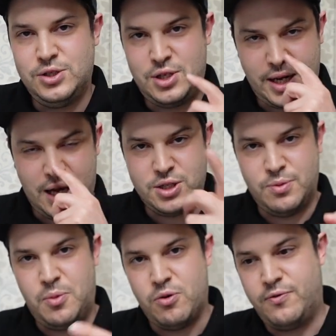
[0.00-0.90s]
check out
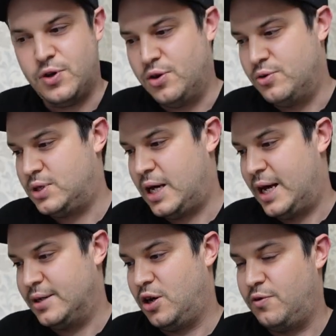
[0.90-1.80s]
some of my reviews,
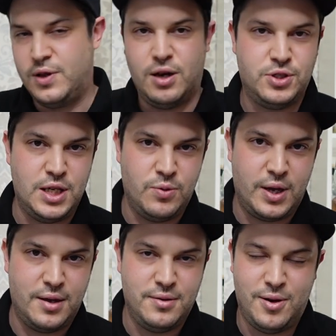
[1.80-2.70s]
and hopefully I'll see you
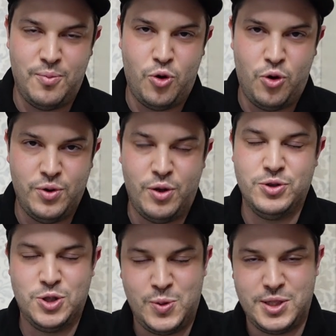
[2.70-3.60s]
again on more No
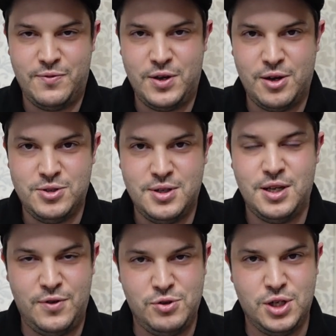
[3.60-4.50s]
Nonsense Whiskey videos in
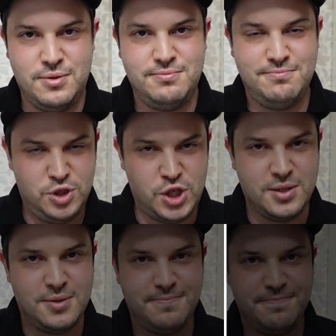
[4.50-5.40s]
the future.
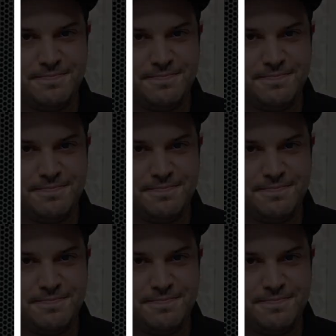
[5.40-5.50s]
Cheers.